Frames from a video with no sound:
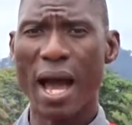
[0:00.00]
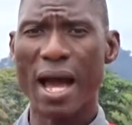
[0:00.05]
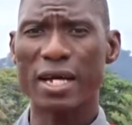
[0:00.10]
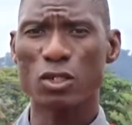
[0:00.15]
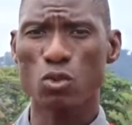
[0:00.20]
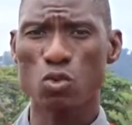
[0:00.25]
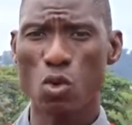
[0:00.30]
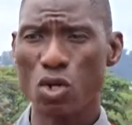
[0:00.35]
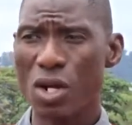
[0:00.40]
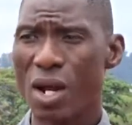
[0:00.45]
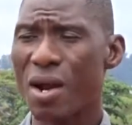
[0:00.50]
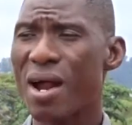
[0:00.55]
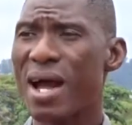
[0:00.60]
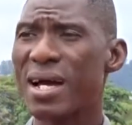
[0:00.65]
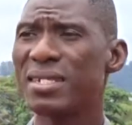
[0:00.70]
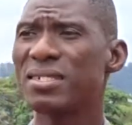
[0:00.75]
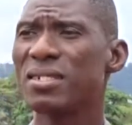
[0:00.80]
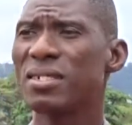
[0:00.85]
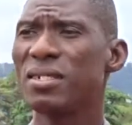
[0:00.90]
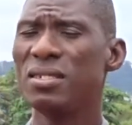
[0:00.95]
as
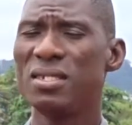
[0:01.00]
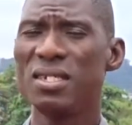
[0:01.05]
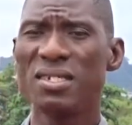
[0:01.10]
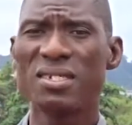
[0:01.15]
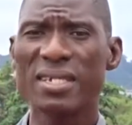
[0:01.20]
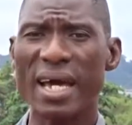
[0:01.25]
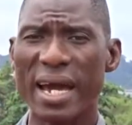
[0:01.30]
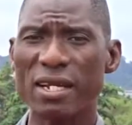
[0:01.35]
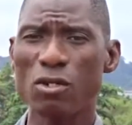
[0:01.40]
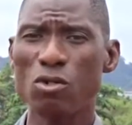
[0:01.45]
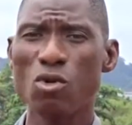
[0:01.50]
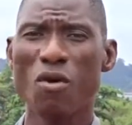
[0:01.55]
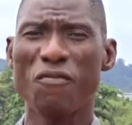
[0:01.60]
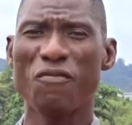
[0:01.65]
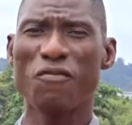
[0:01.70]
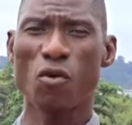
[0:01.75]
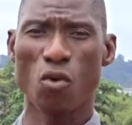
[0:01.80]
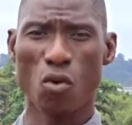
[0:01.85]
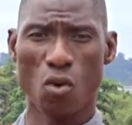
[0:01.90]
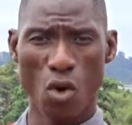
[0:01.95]
wanderers decide
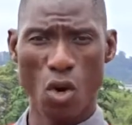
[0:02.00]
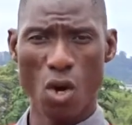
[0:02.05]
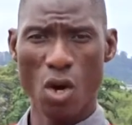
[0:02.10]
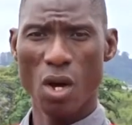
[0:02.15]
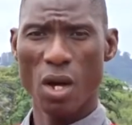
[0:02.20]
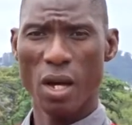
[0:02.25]
not for